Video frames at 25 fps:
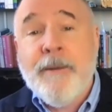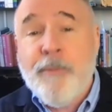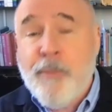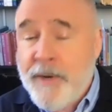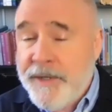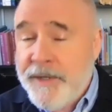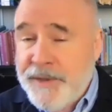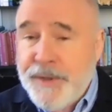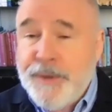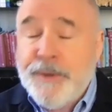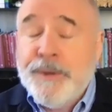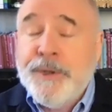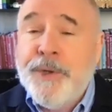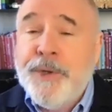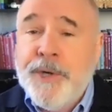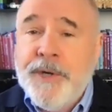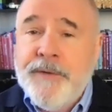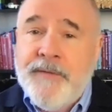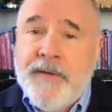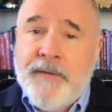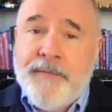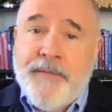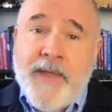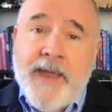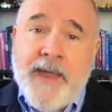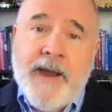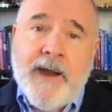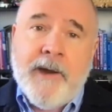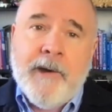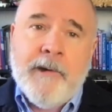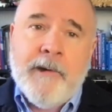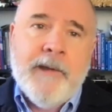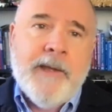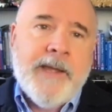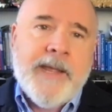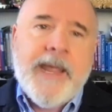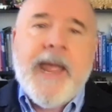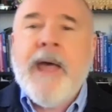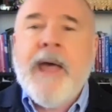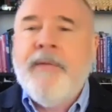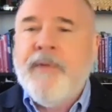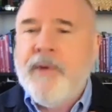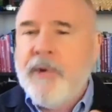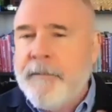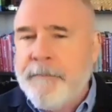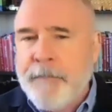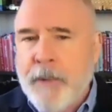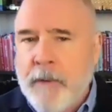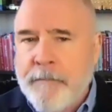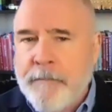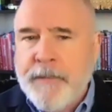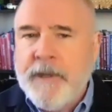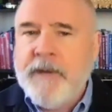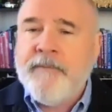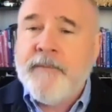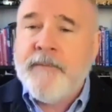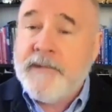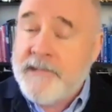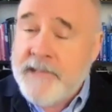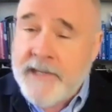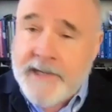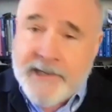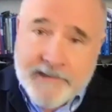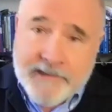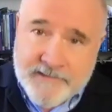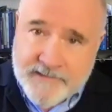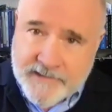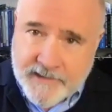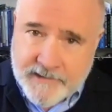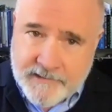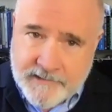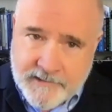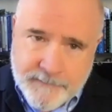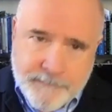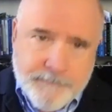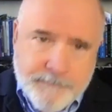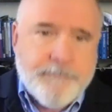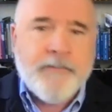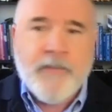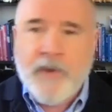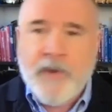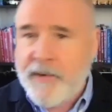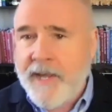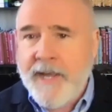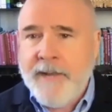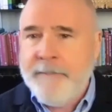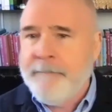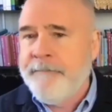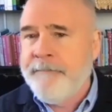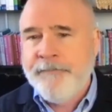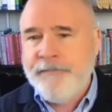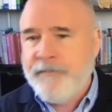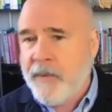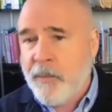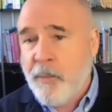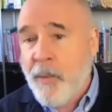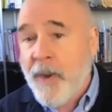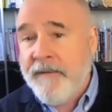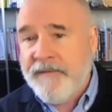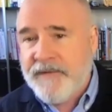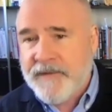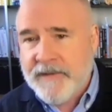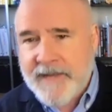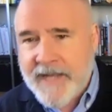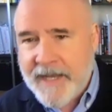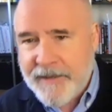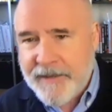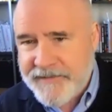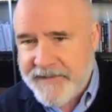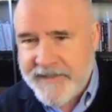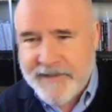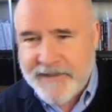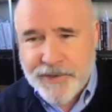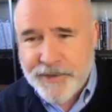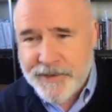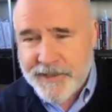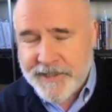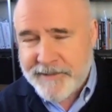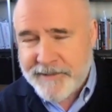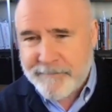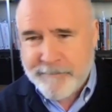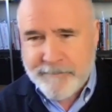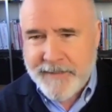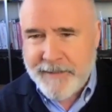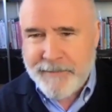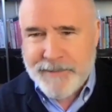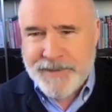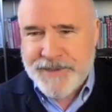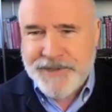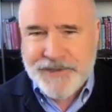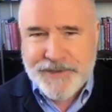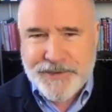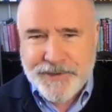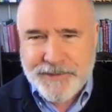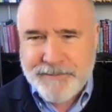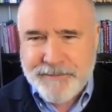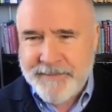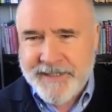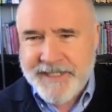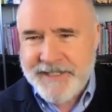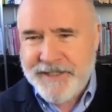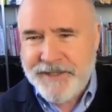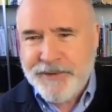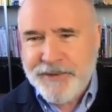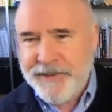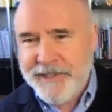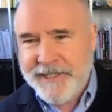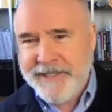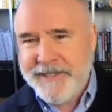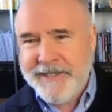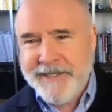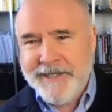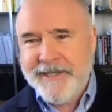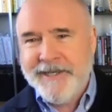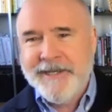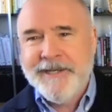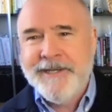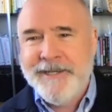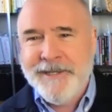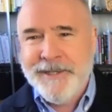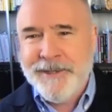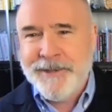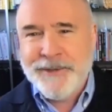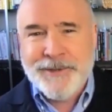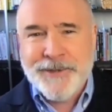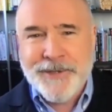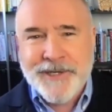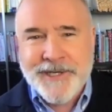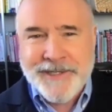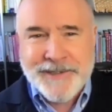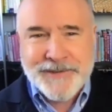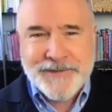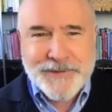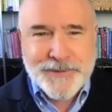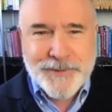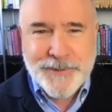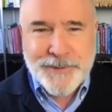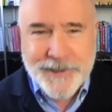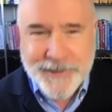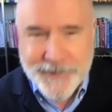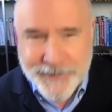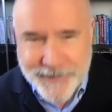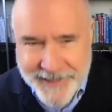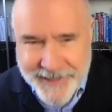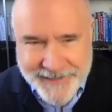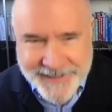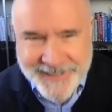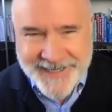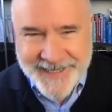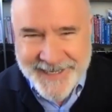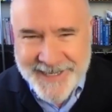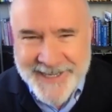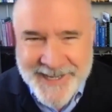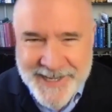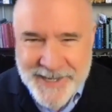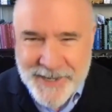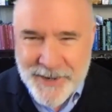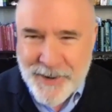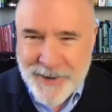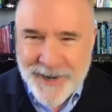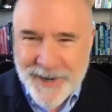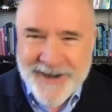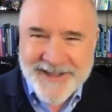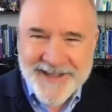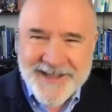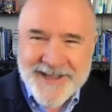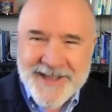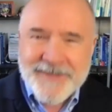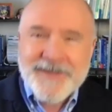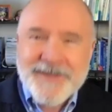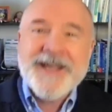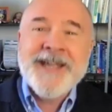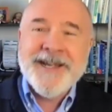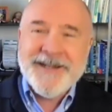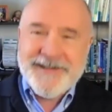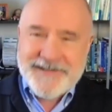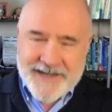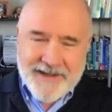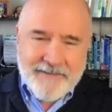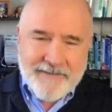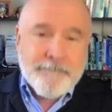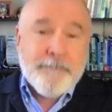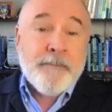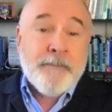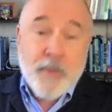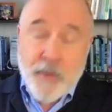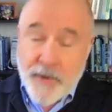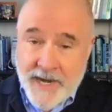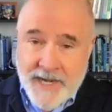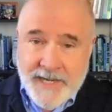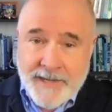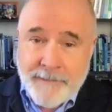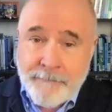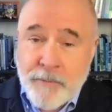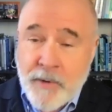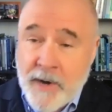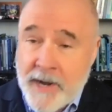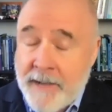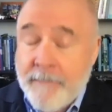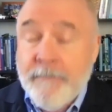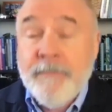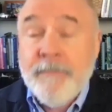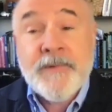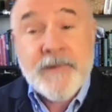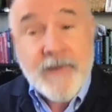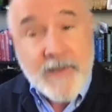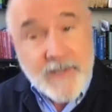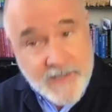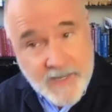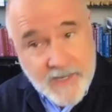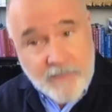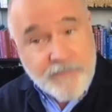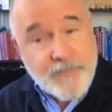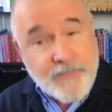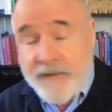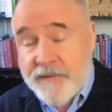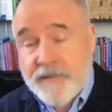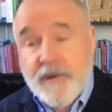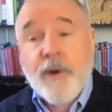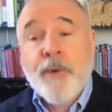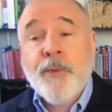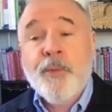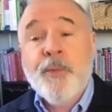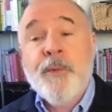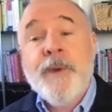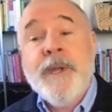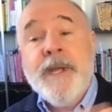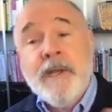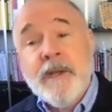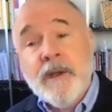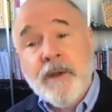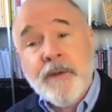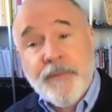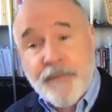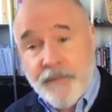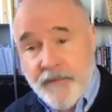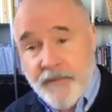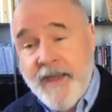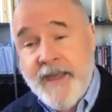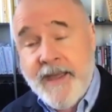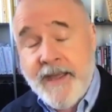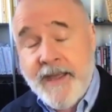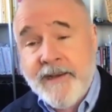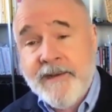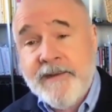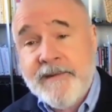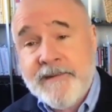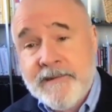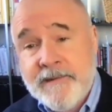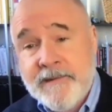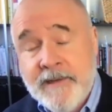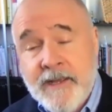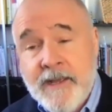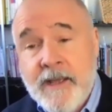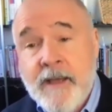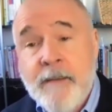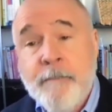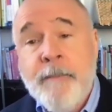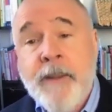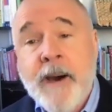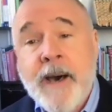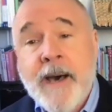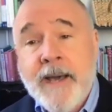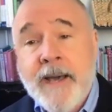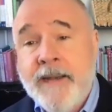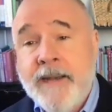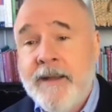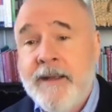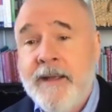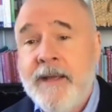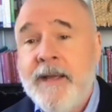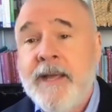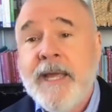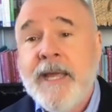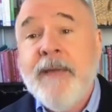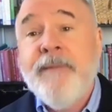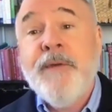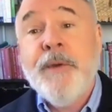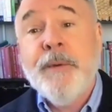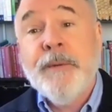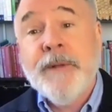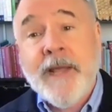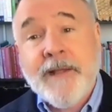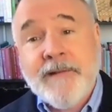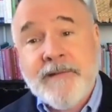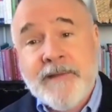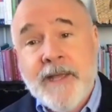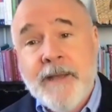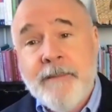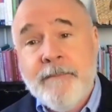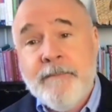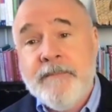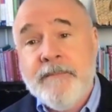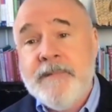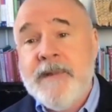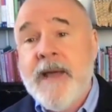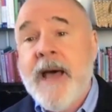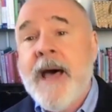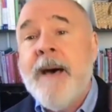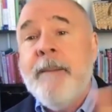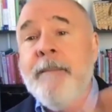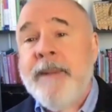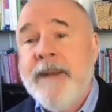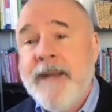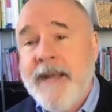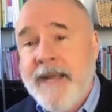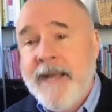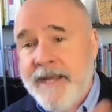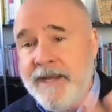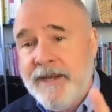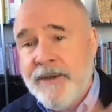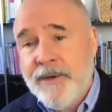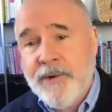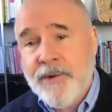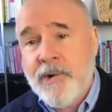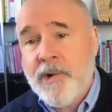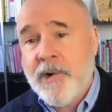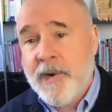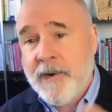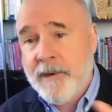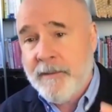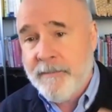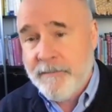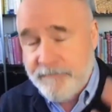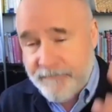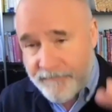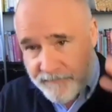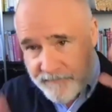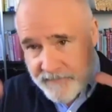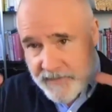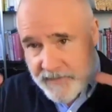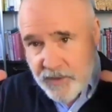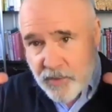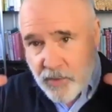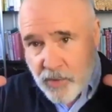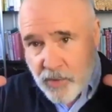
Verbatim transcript: once you learn that they are, yeah, they're appropriate for sending a signal. Okay, White's a lousy cook. Maybe she shouldn't be doing, uh, you know, cooking school or anything. or the kids have grading problems. Yeah, these are real things. But if you let them dominate your your